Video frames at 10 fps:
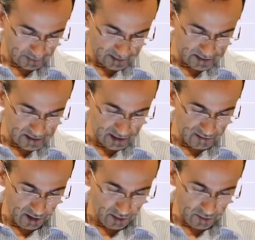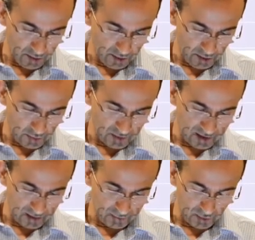It's zero when
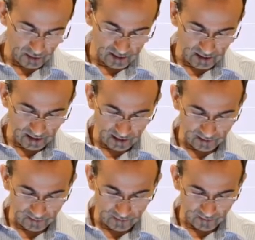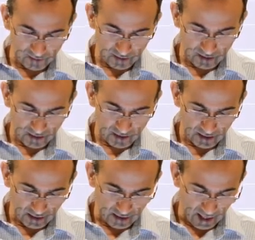the input is negative,
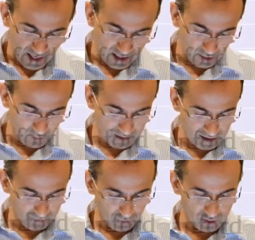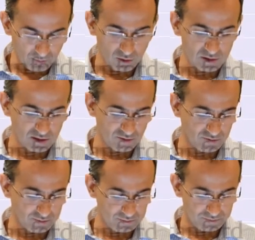and a when the input is positive.